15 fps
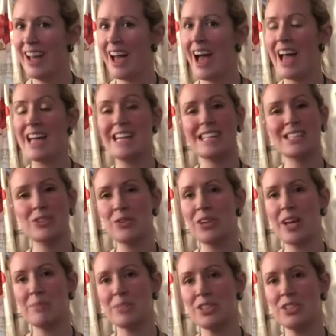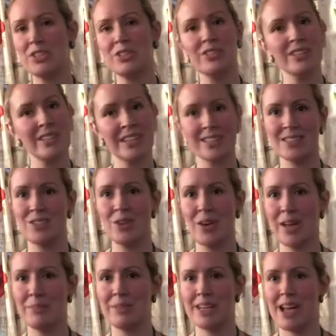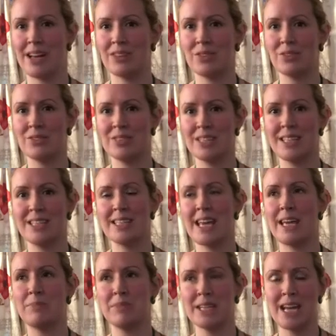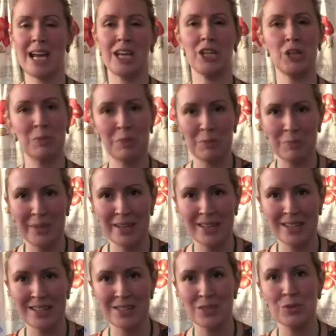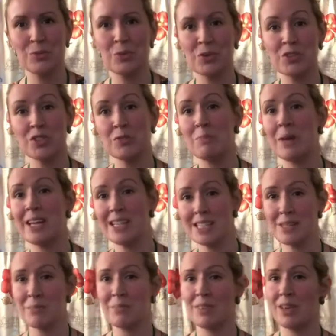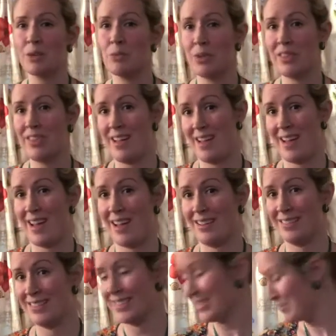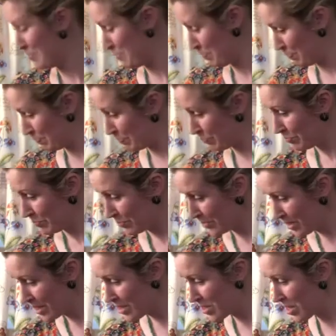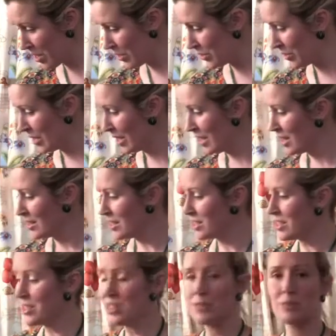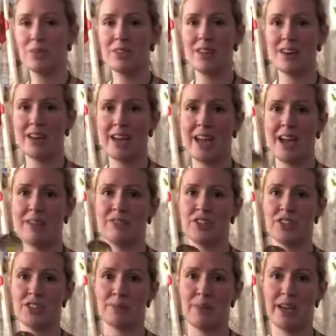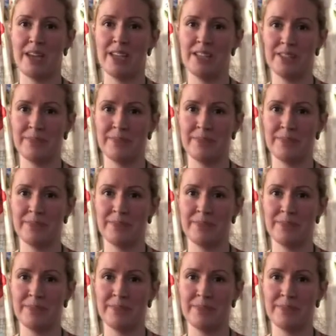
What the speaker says: It's not aimed at children, it's not aimed at adults, it's aimed at human beings who want to make something with their hands. So this is the one that I have just made.